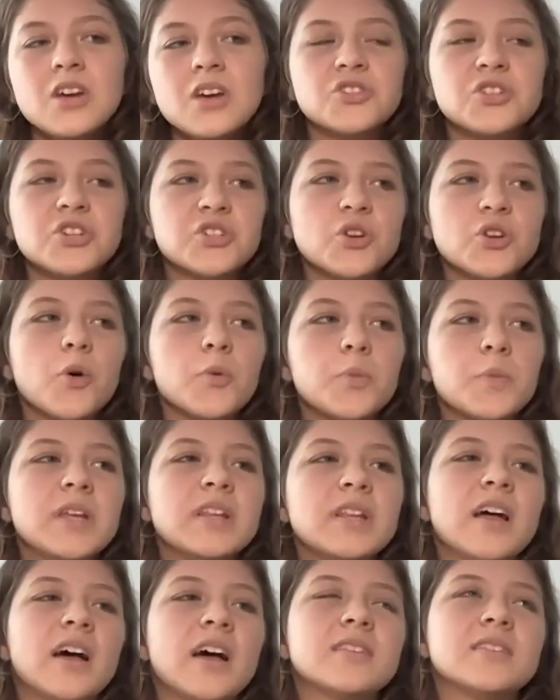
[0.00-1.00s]
She showed
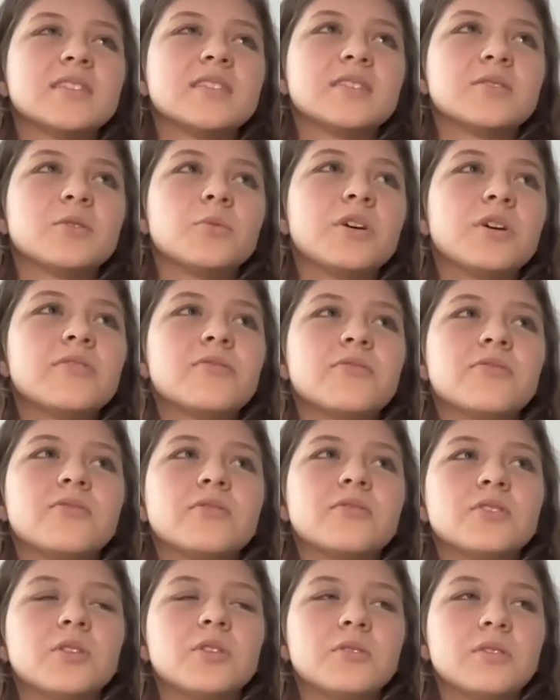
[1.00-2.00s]
me that with
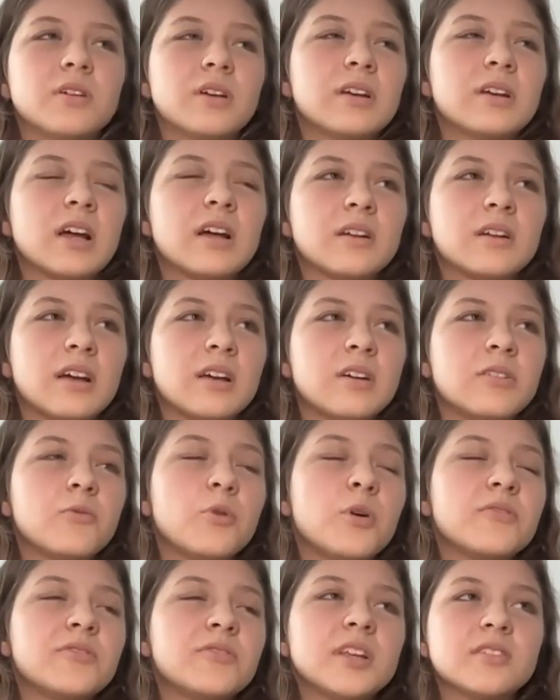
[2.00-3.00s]

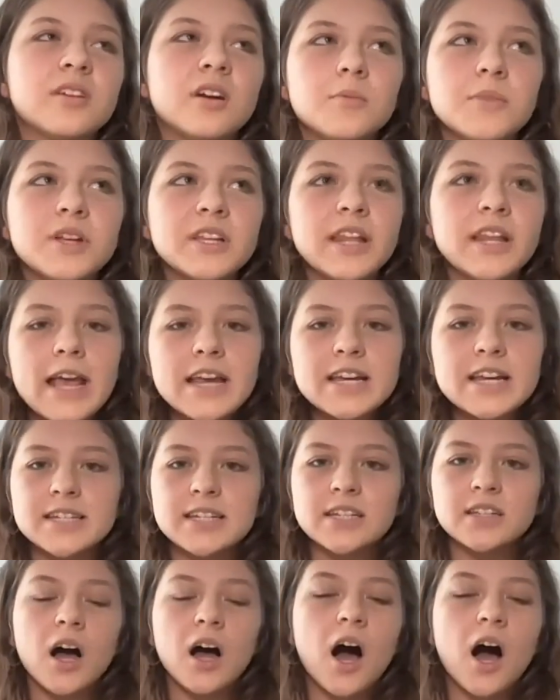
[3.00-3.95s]
determination,